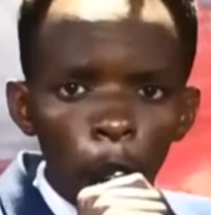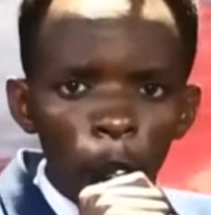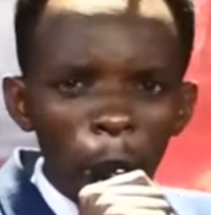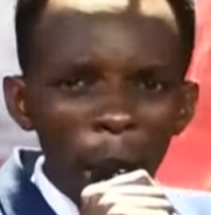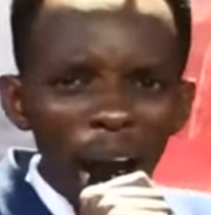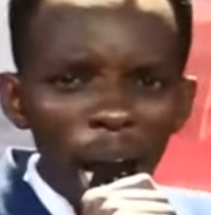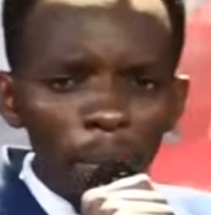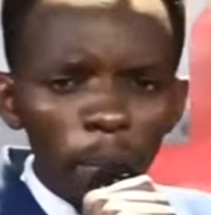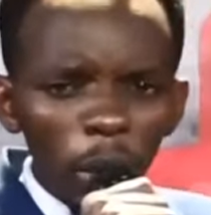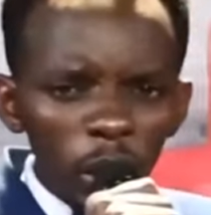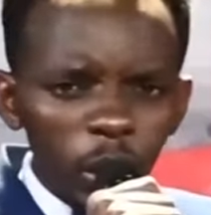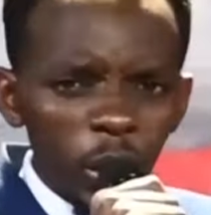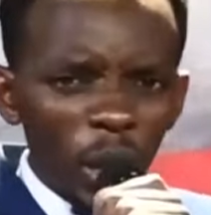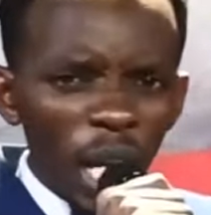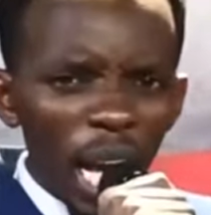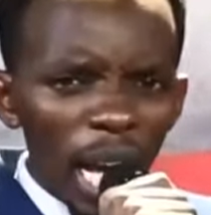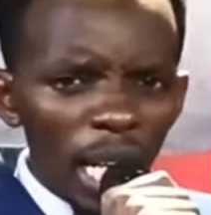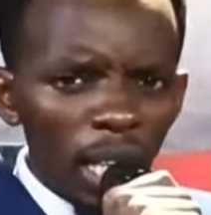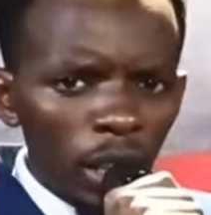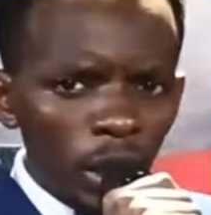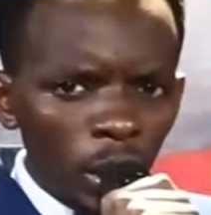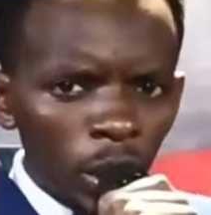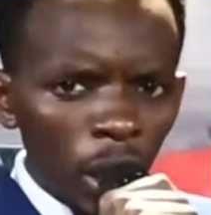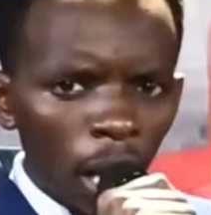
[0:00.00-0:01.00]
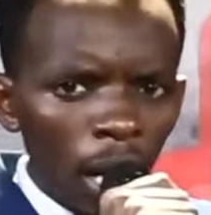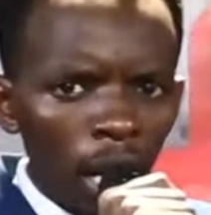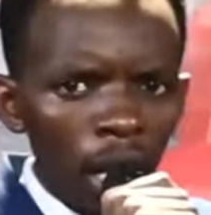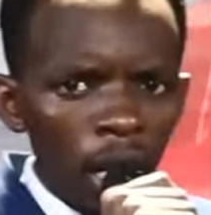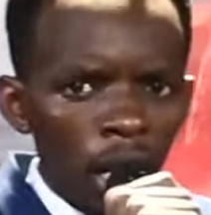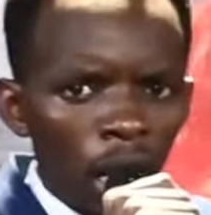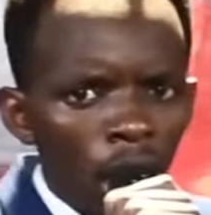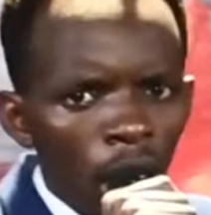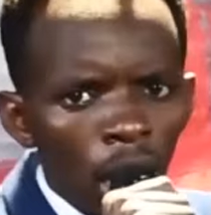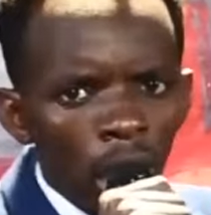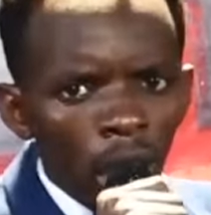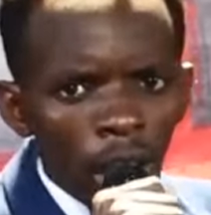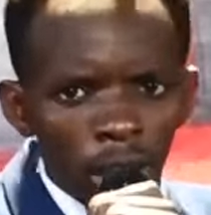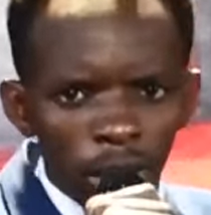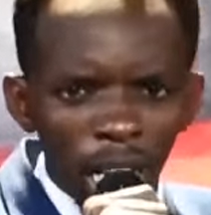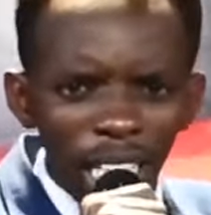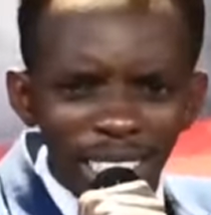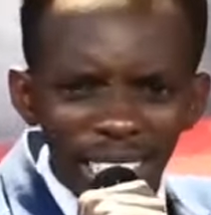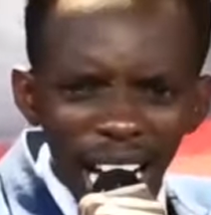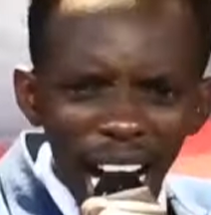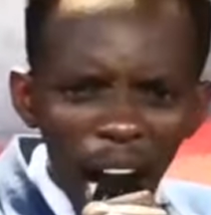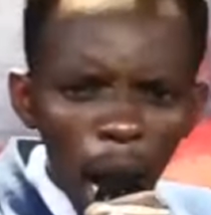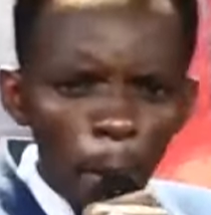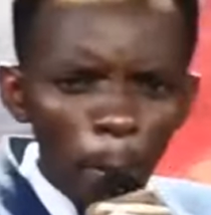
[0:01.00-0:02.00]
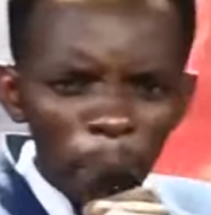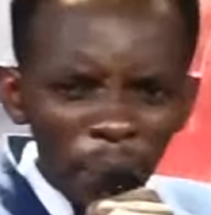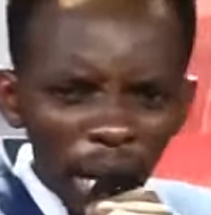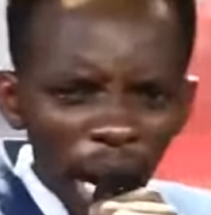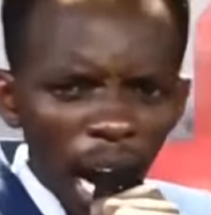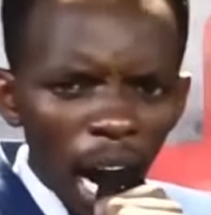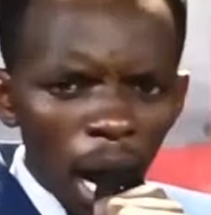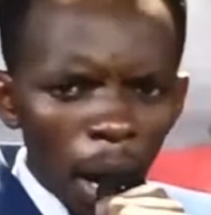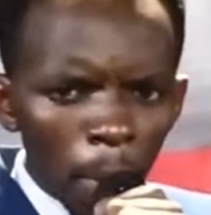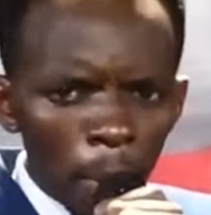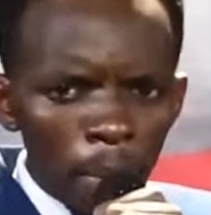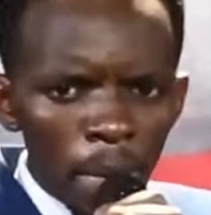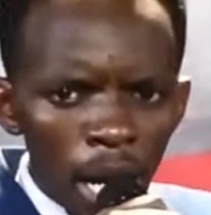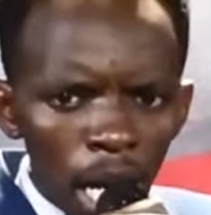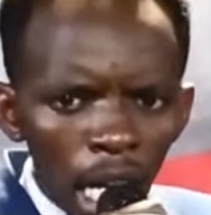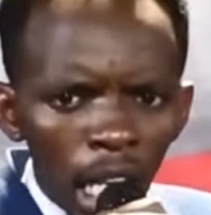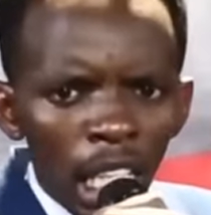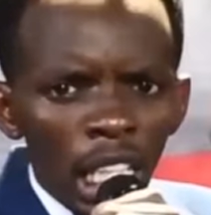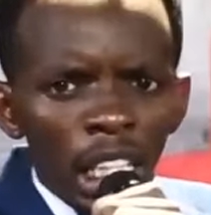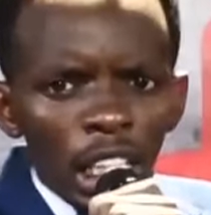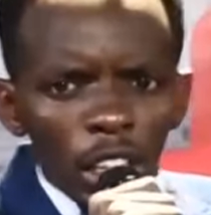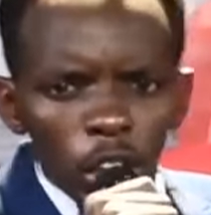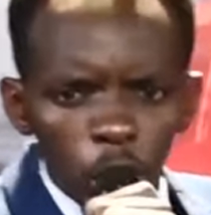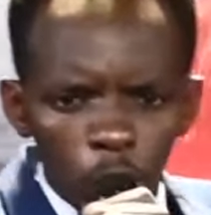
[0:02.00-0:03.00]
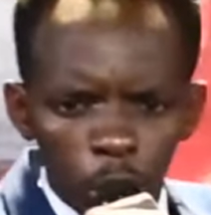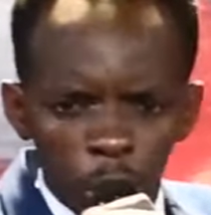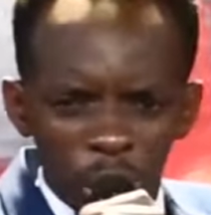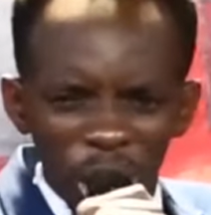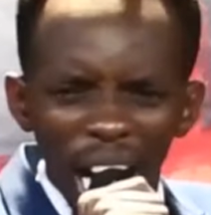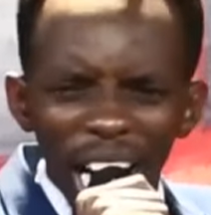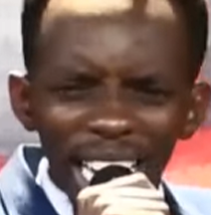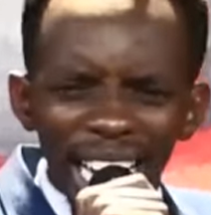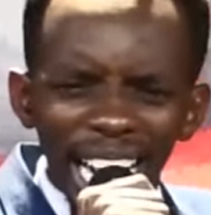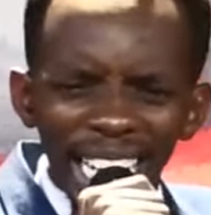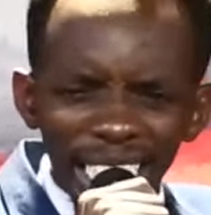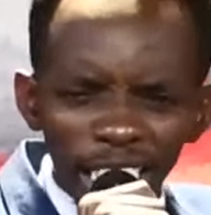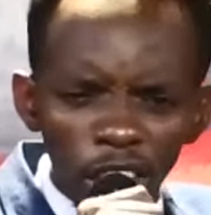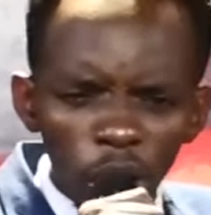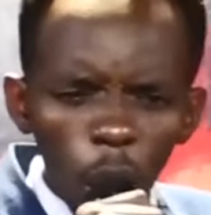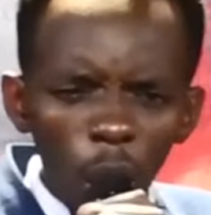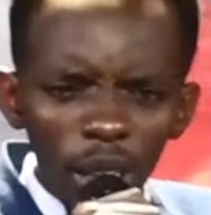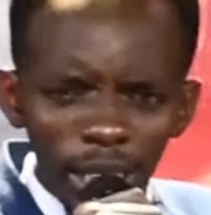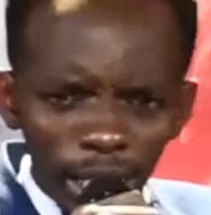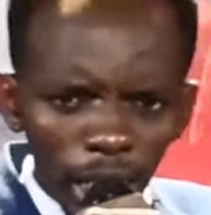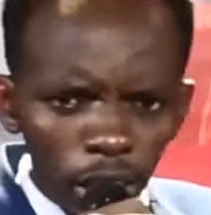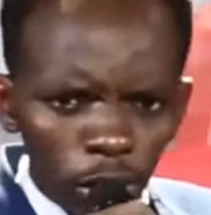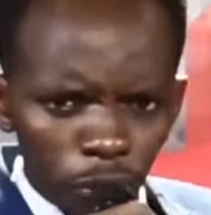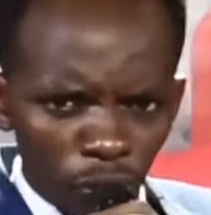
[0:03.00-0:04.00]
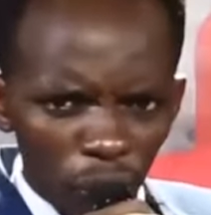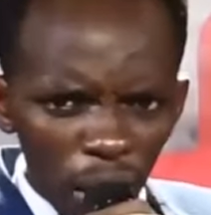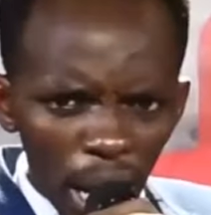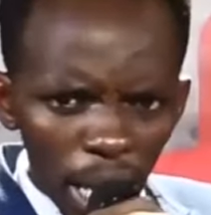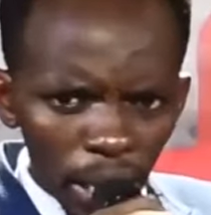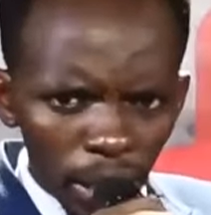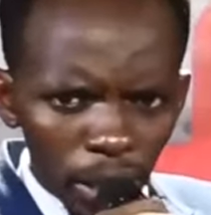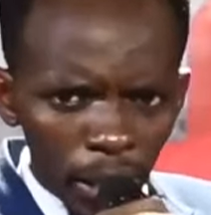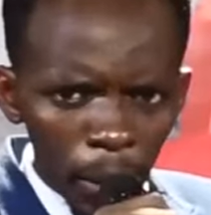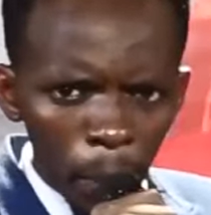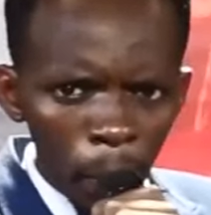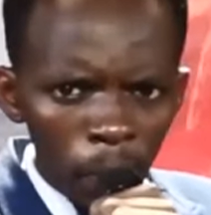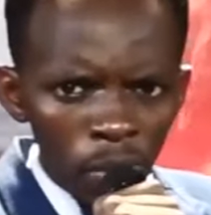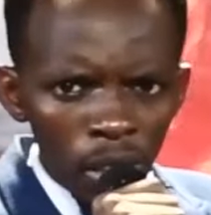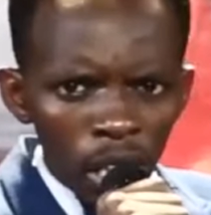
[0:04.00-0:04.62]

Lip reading: Bible says that Abraham staggered not at faith.